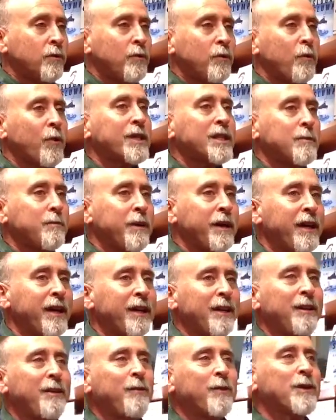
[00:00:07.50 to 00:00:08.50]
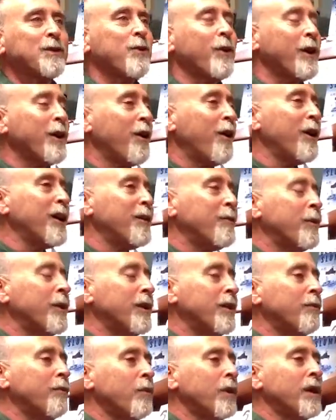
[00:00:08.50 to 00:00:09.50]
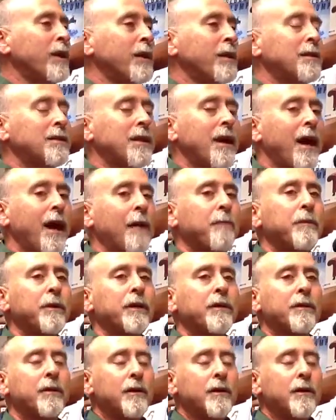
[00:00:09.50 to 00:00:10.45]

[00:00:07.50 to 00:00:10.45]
what's been, what's going on, and what needs to happen.